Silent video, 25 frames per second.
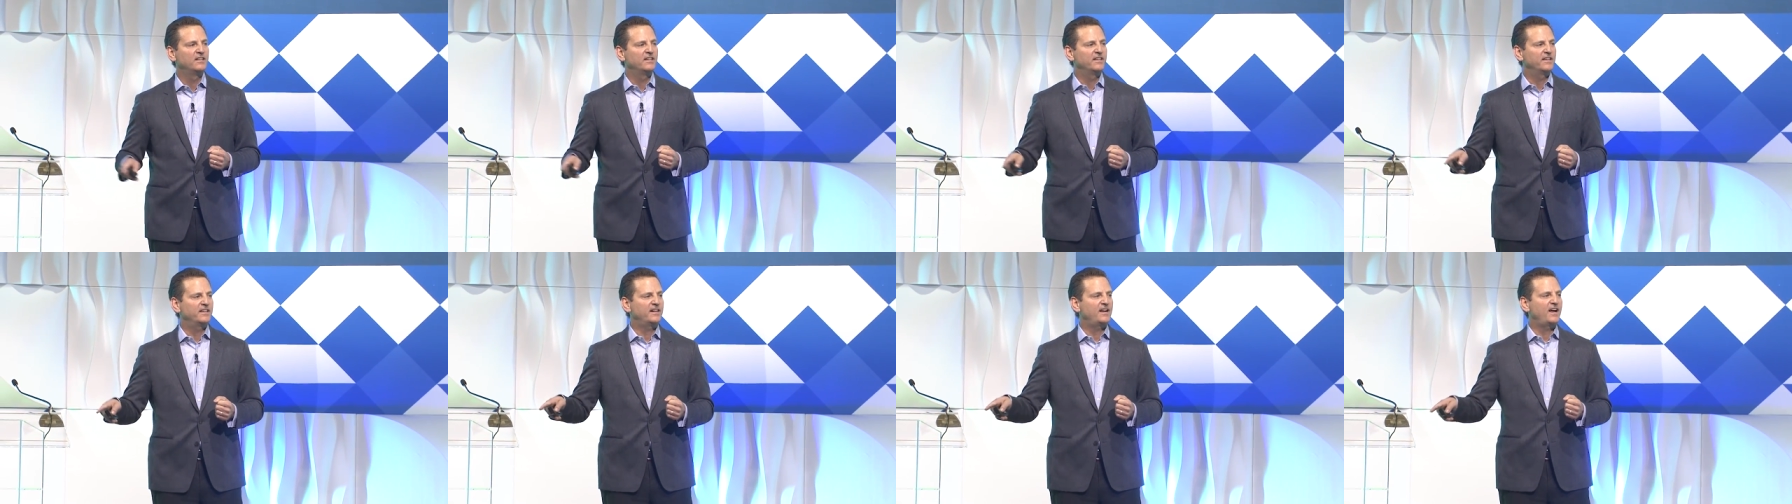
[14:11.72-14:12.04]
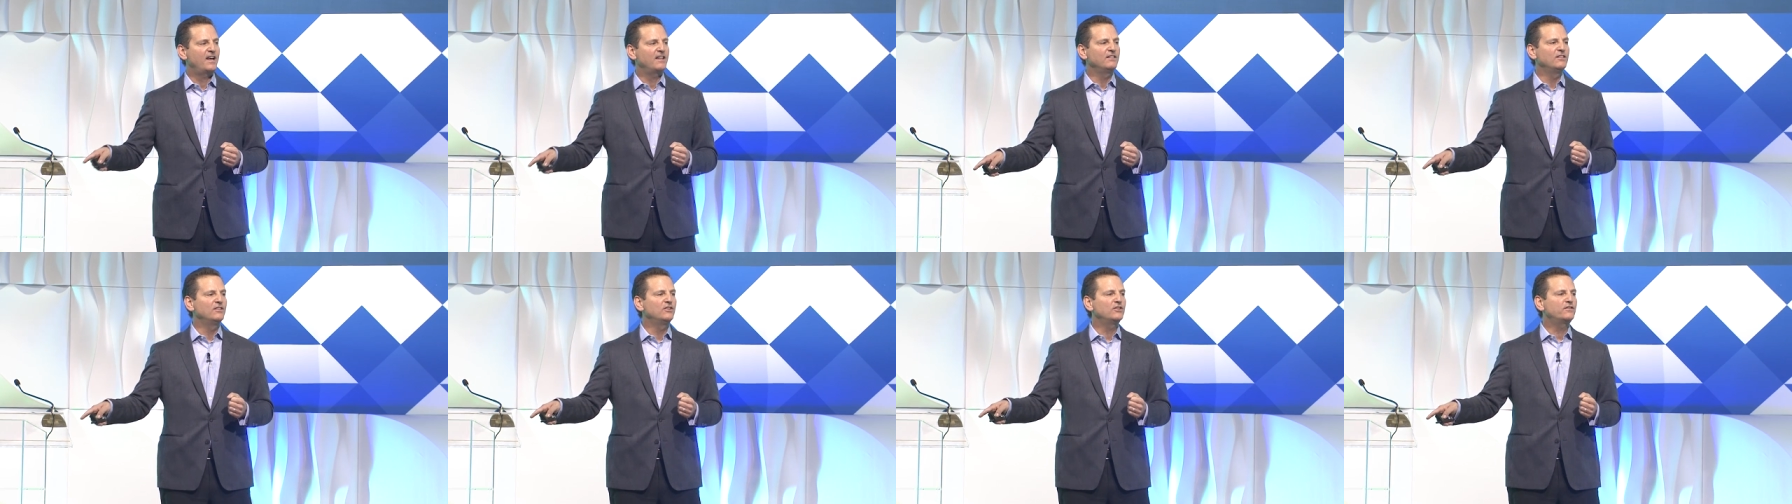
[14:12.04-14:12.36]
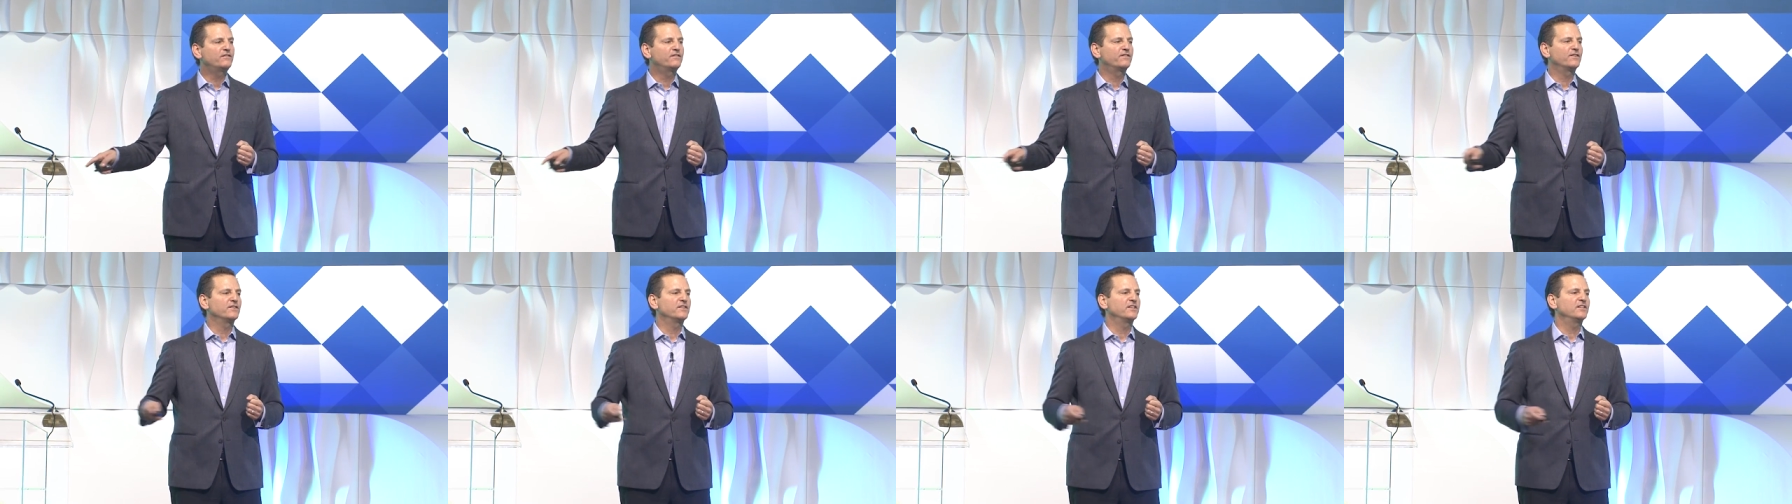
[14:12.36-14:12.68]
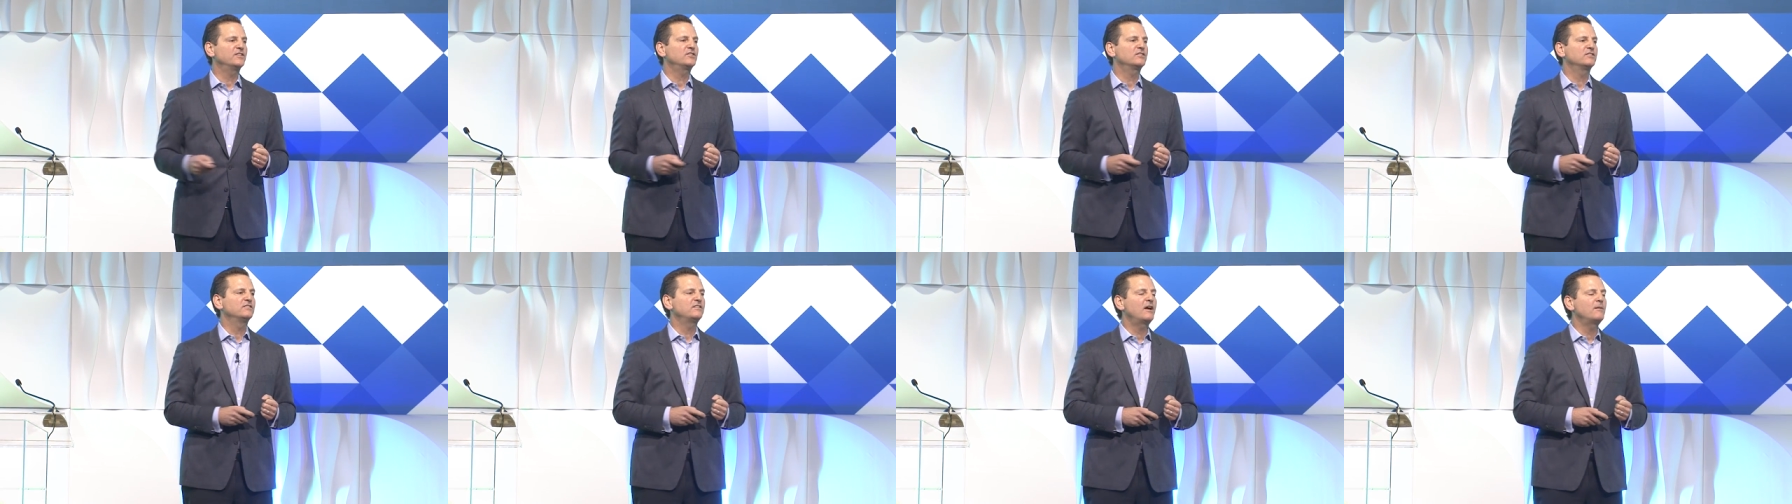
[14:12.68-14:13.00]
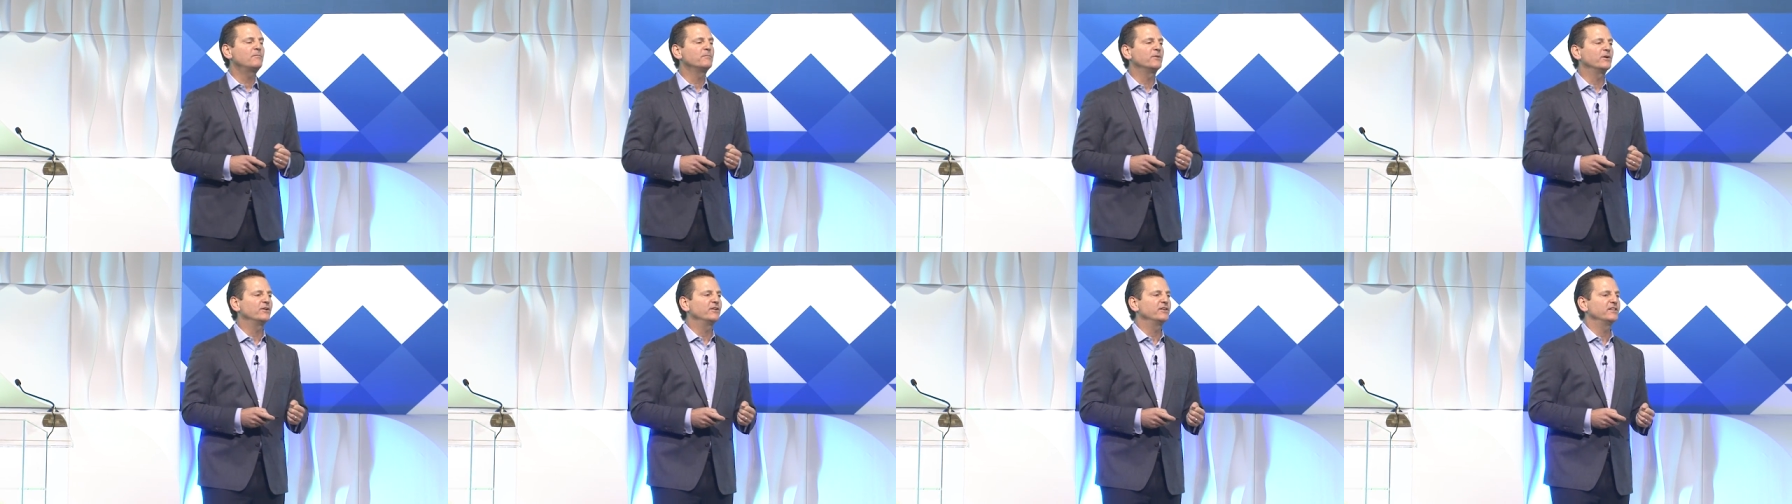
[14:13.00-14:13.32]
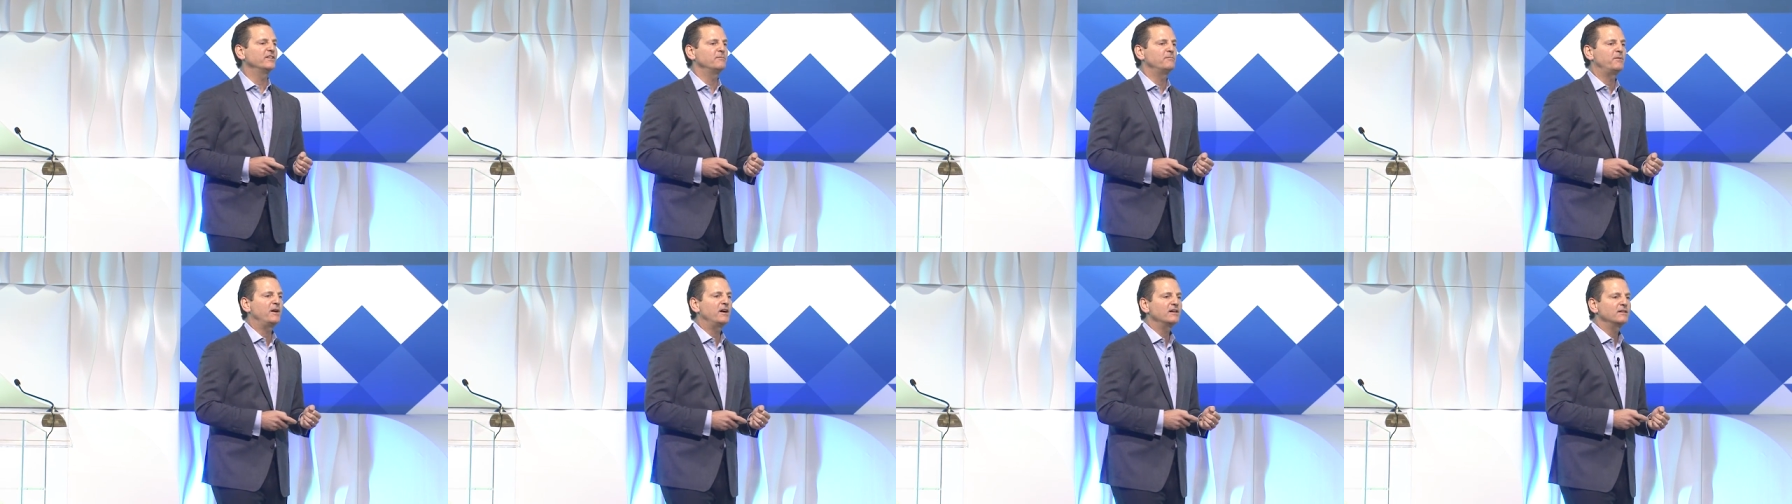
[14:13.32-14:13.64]
and I look for this number in the
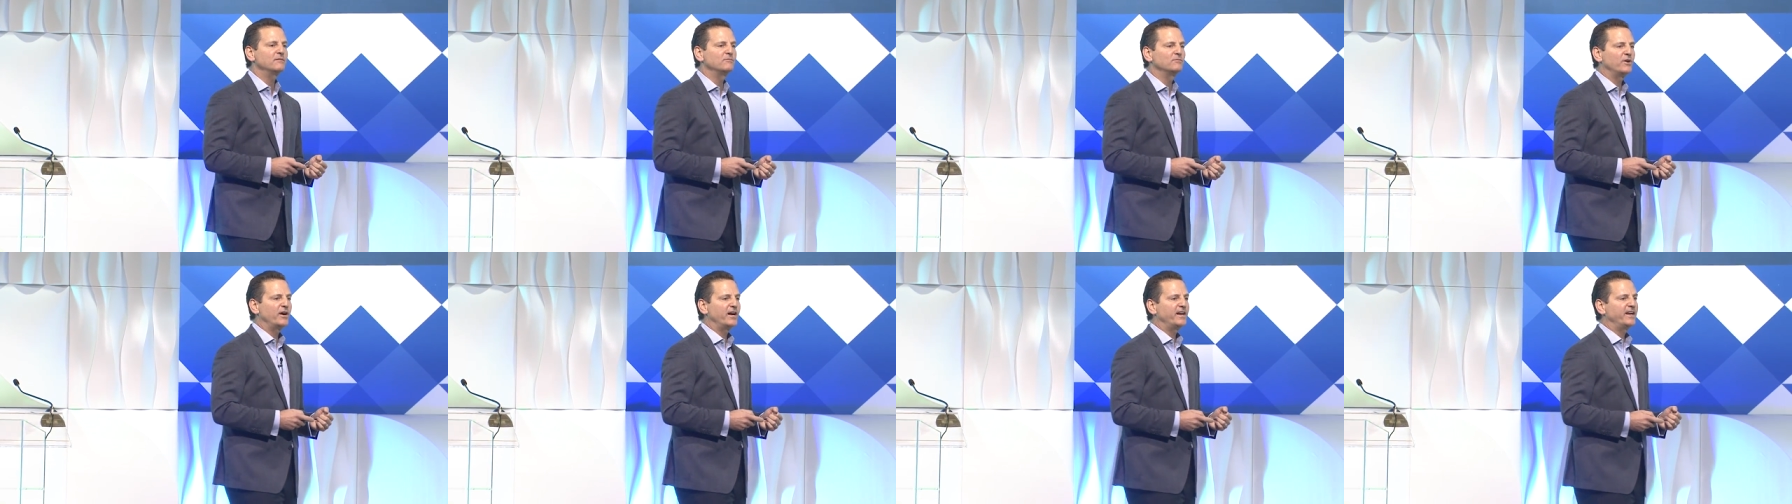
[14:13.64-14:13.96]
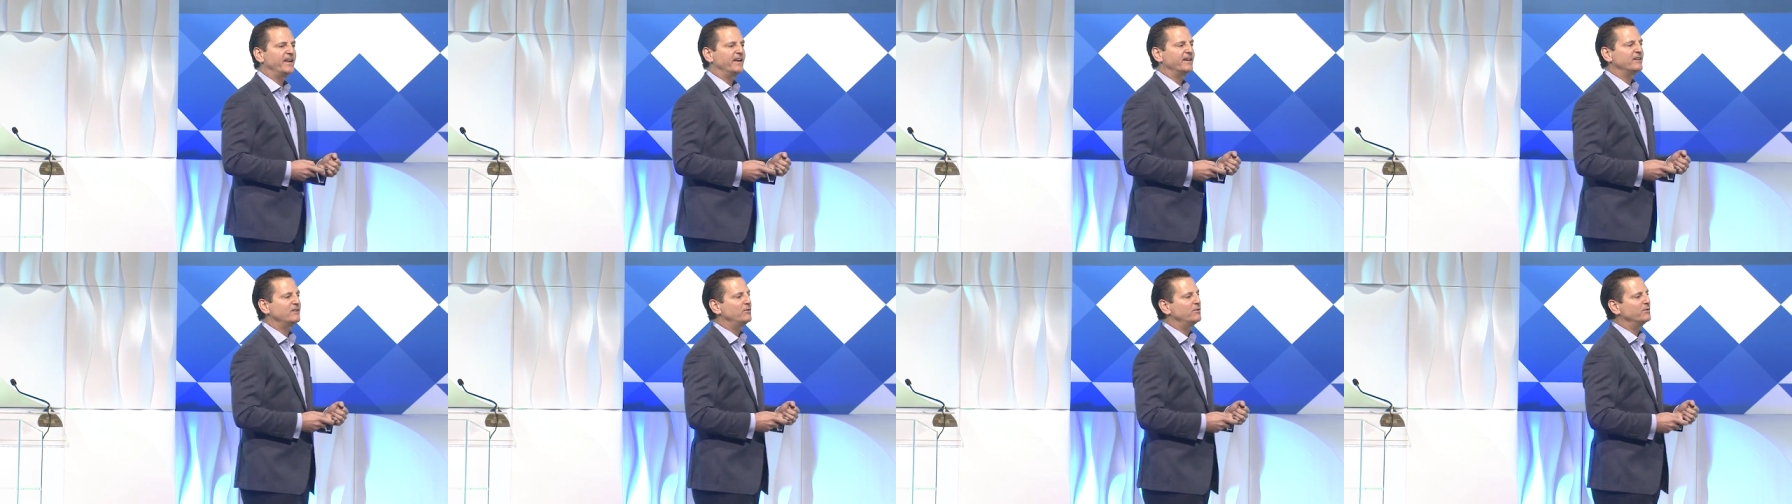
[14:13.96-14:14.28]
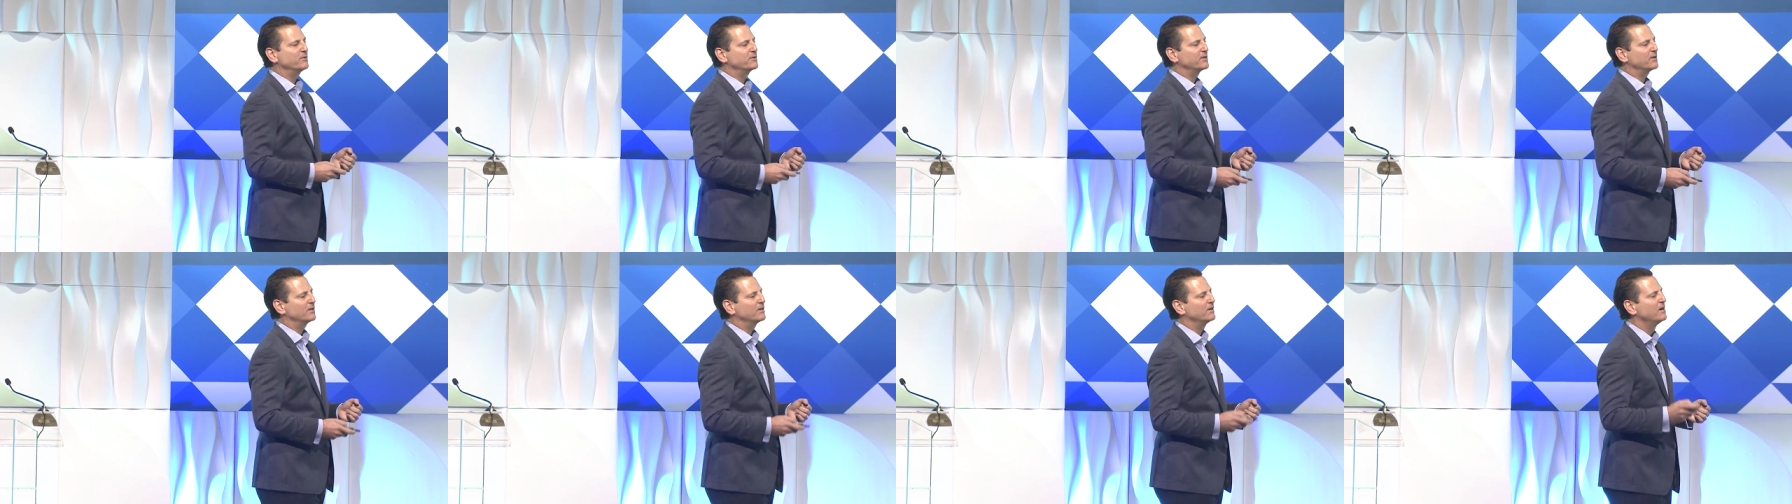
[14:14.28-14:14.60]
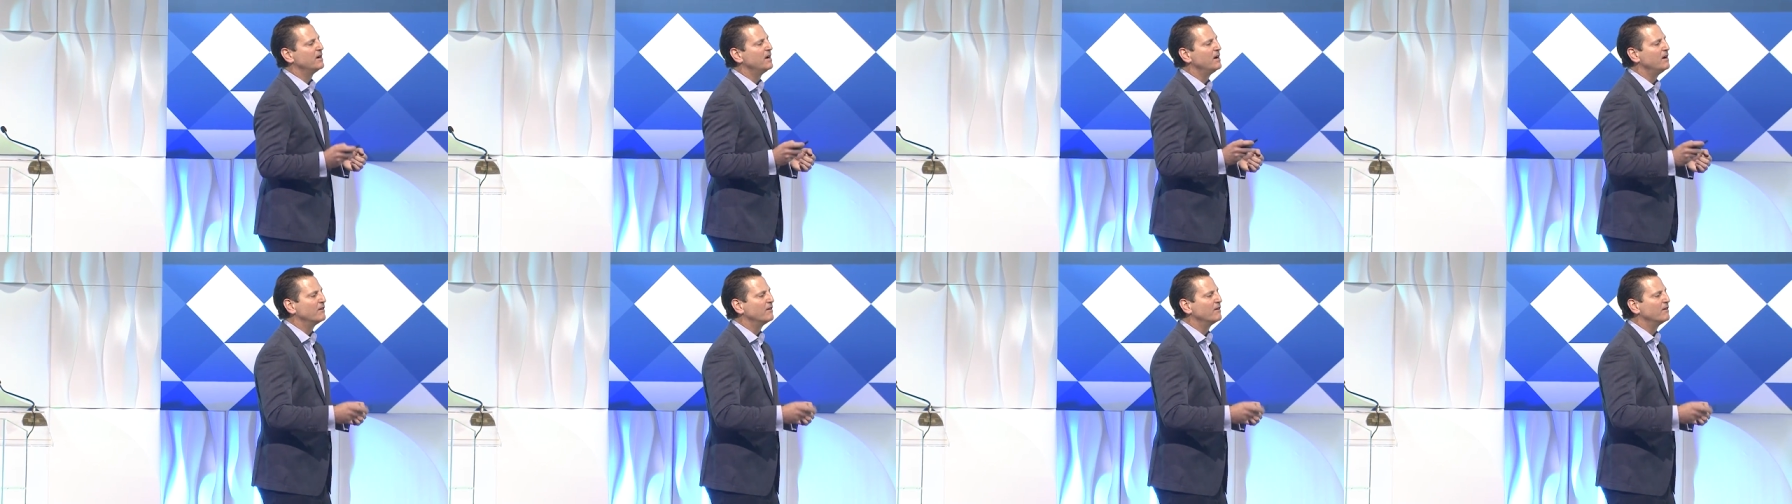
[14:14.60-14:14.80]
bottom right-hand corner